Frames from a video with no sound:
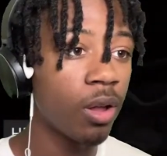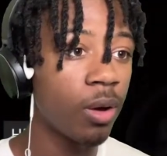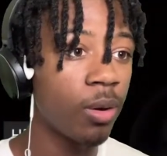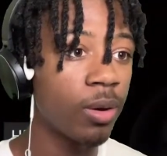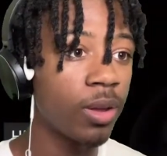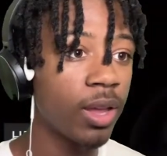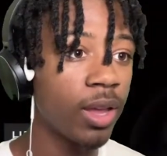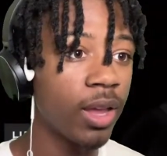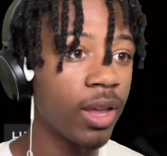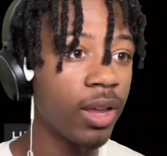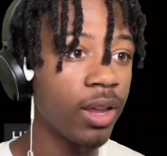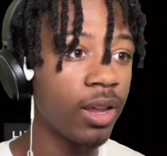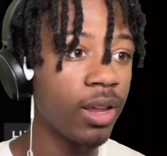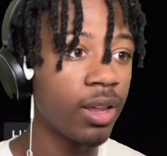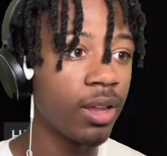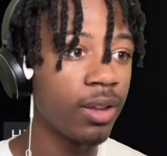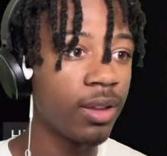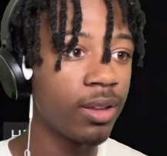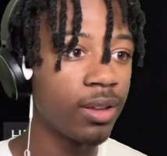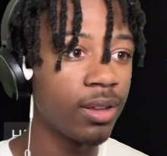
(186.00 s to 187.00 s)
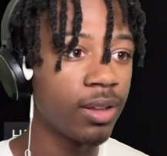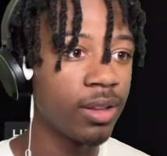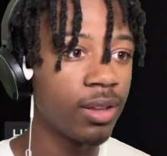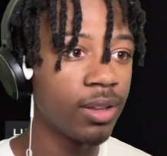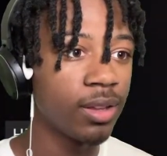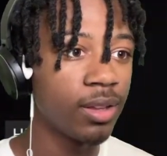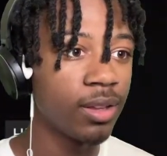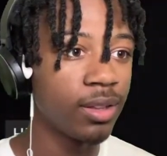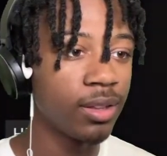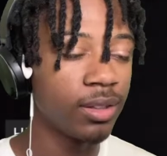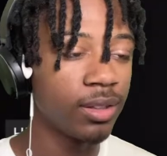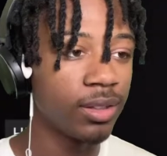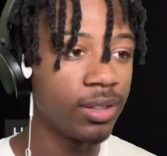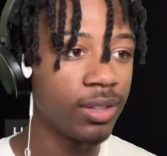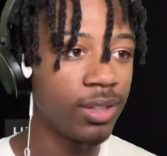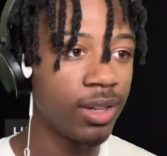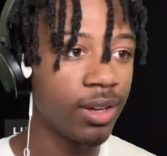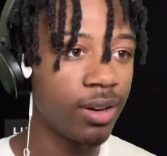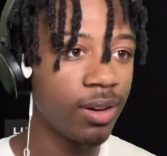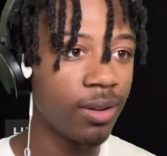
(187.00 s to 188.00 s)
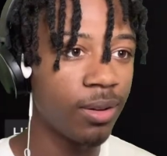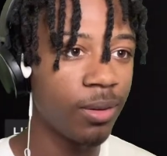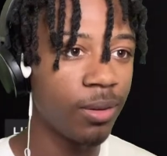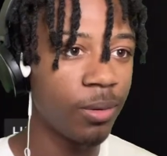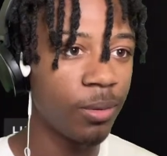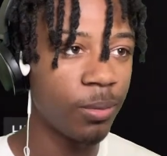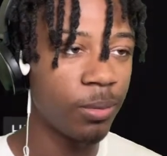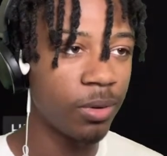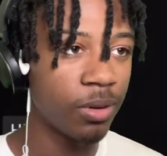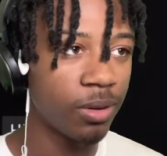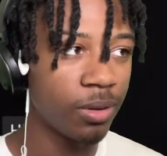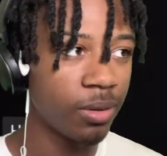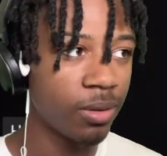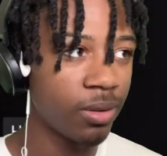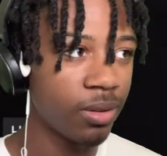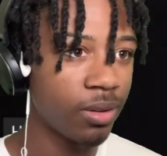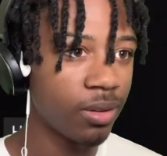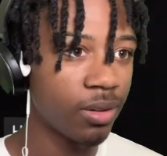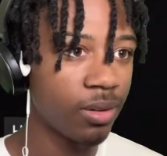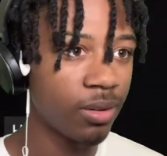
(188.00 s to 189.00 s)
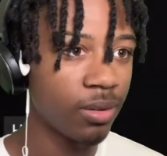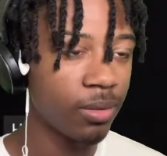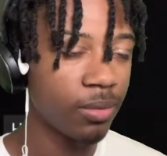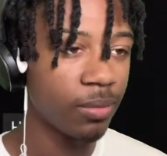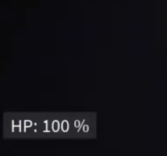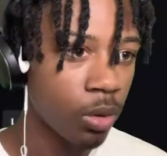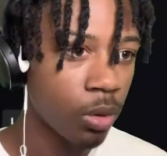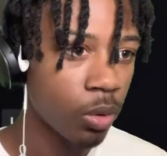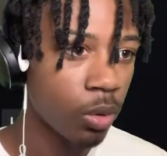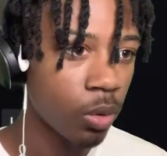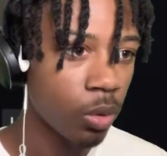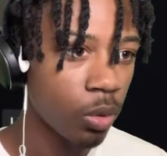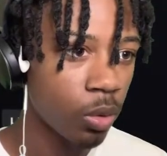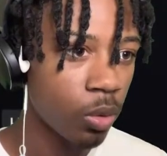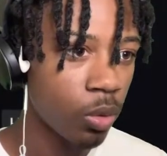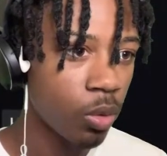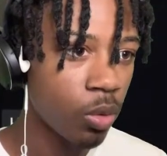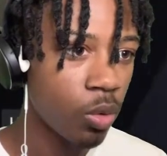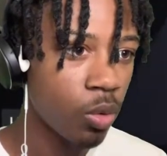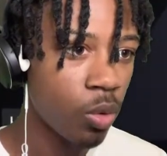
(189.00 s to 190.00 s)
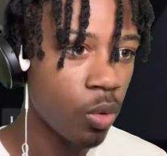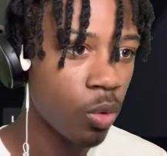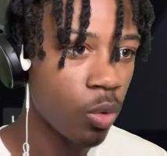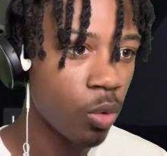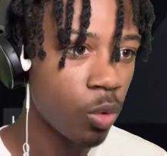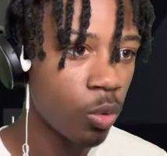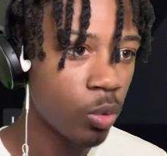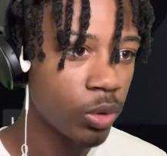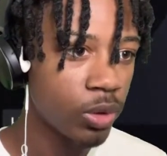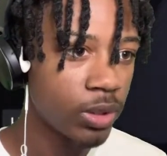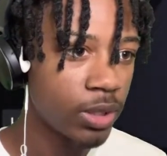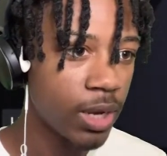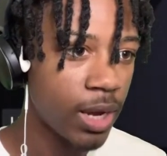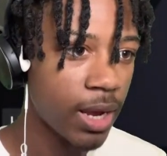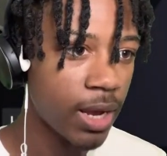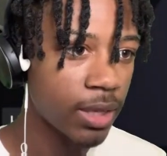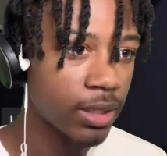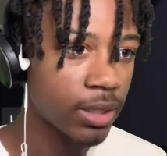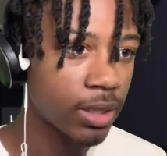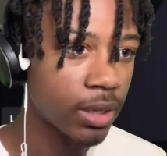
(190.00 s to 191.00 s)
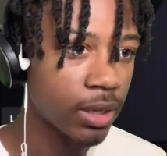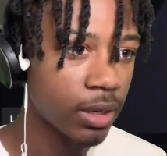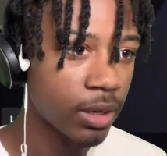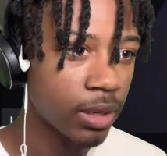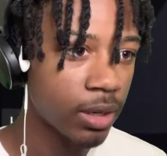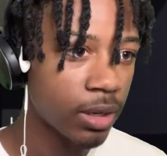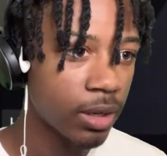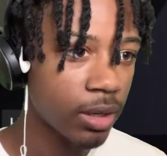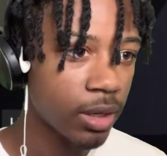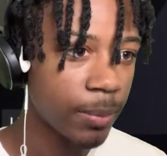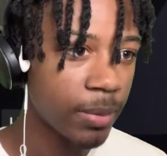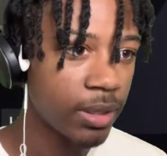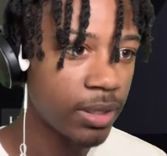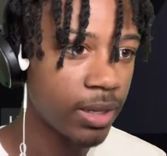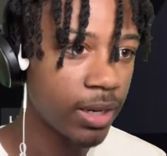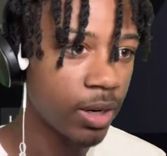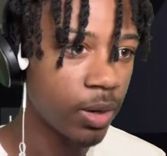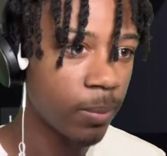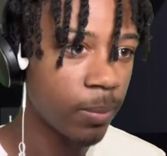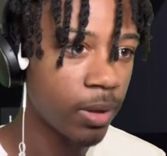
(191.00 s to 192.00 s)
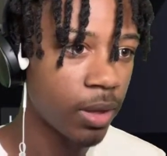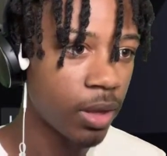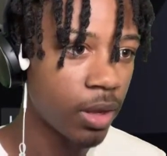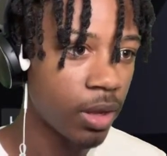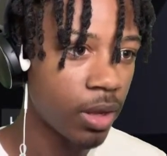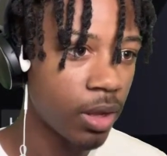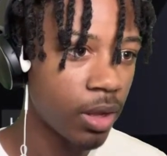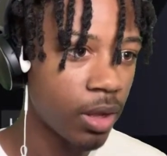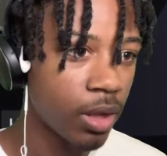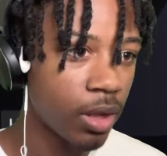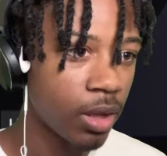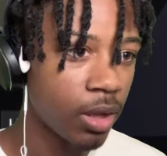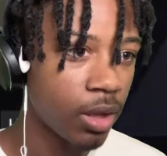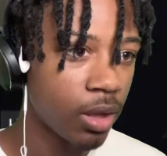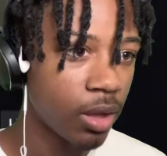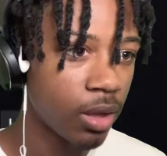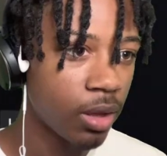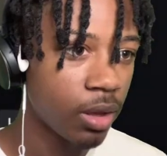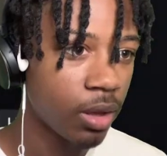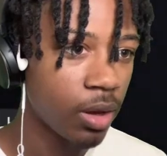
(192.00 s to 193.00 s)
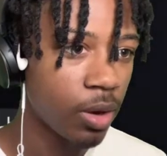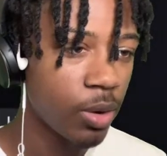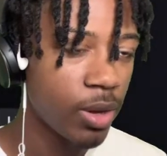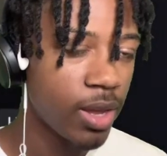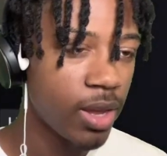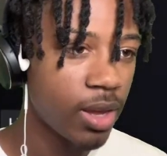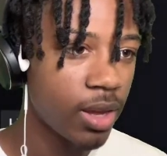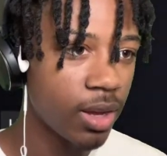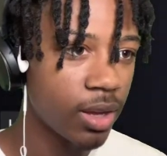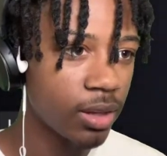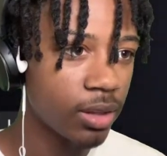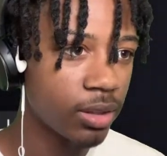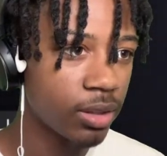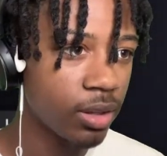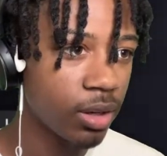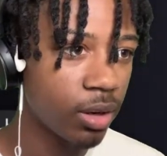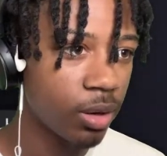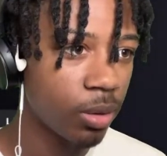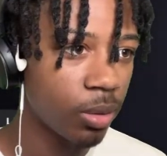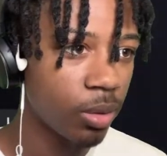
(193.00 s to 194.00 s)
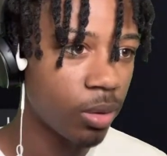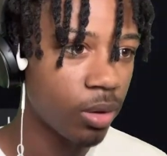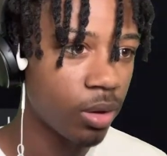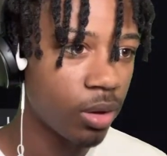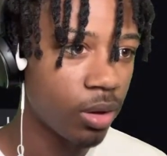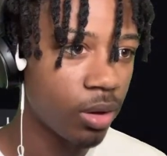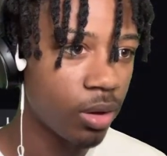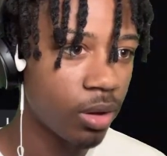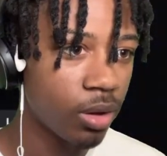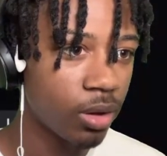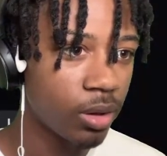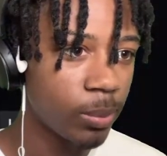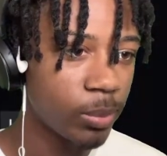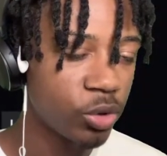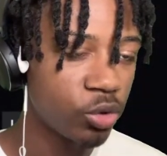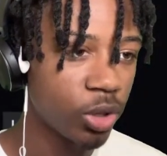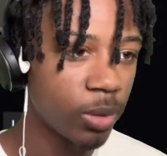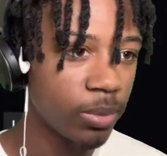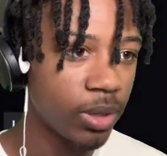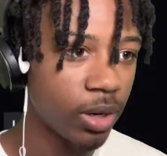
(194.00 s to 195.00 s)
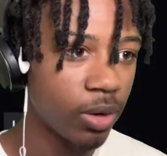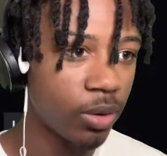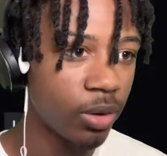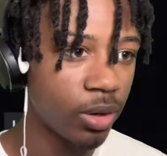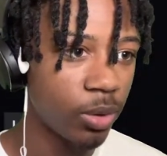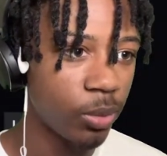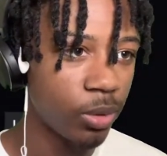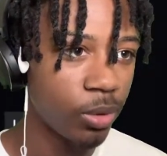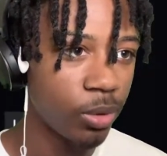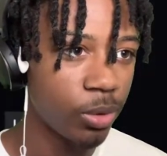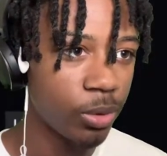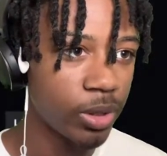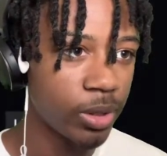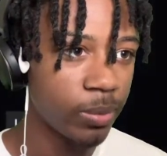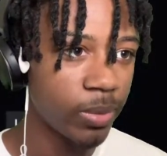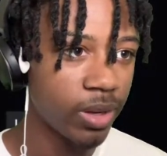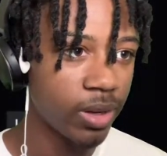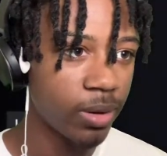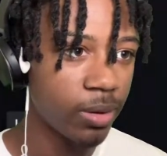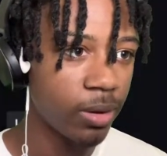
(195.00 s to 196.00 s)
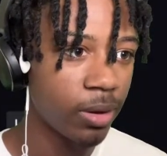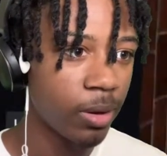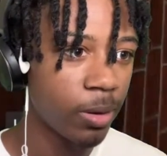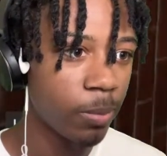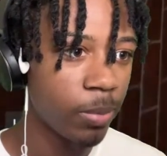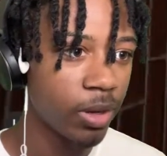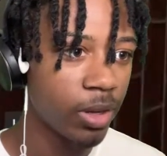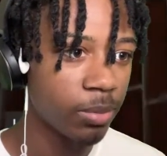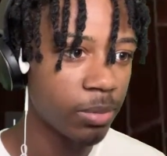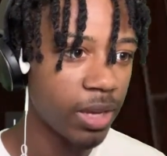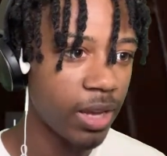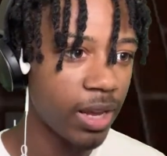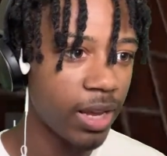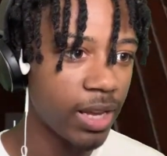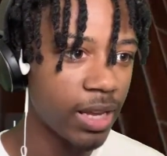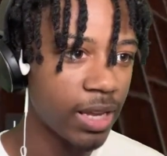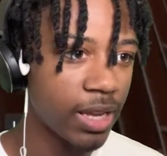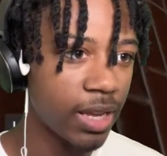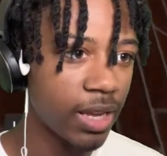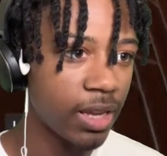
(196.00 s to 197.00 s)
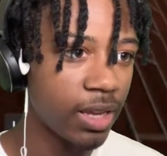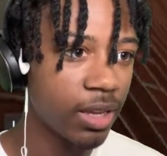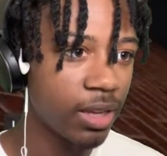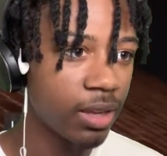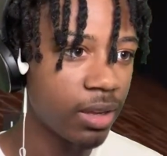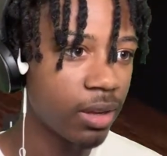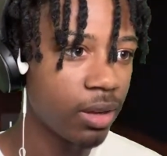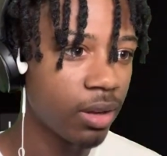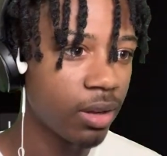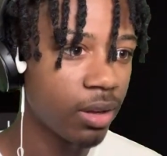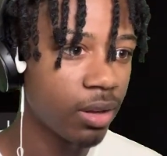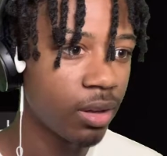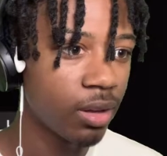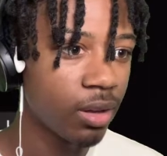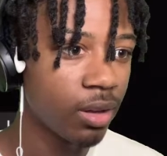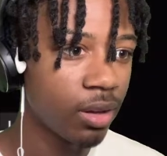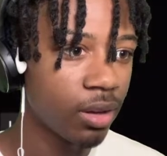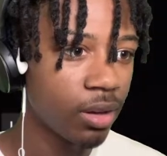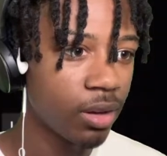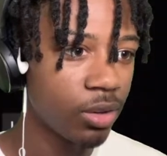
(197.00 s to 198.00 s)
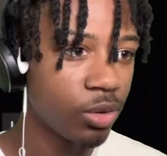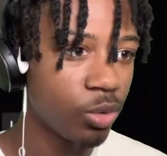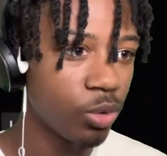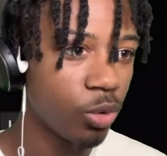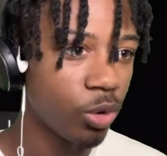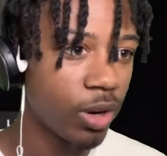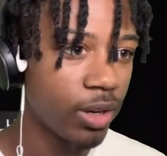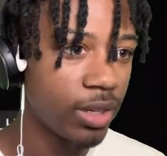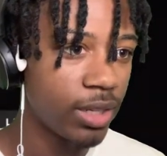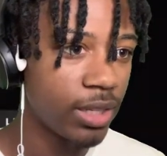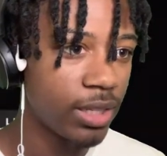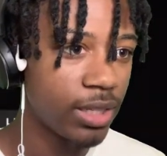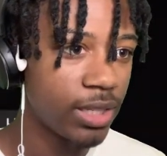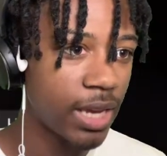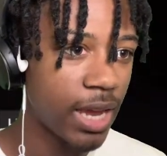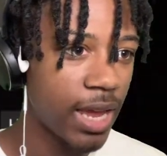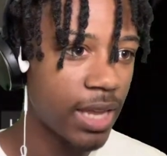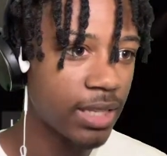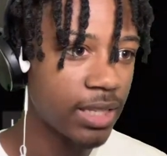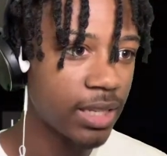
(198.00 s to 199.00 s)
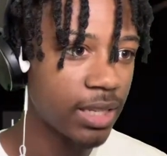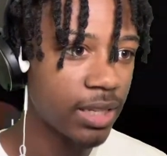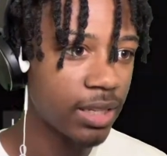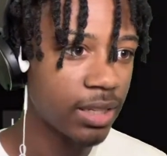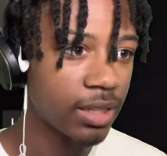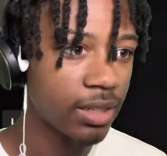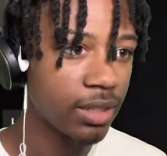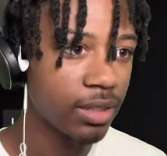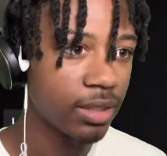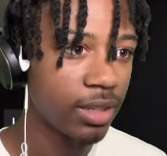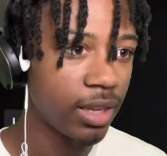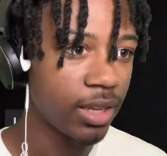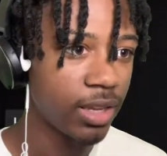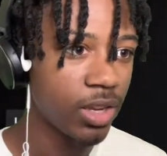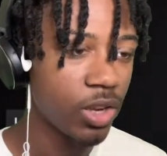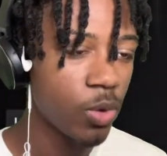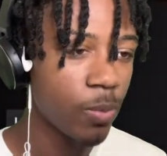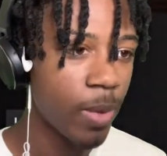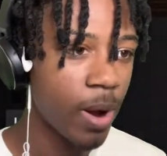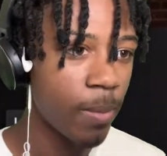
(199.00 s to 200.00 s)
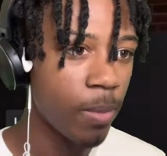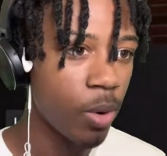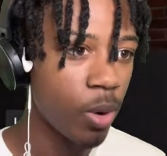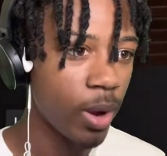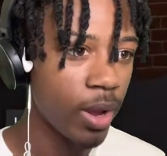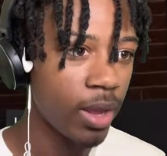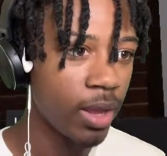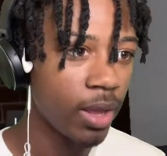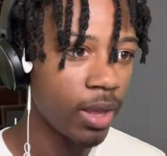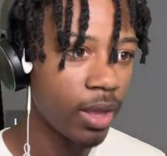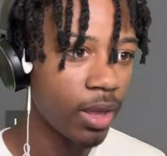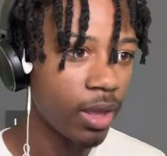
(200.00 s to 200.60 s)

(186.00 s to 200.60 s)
Okay. Let's get it on, bro. Oh, who is that? Let me get him. Oh yeah, let's go. Let me drop down here real quick, man. Pick up that A K, cause you know I need that. Thank you, my boy.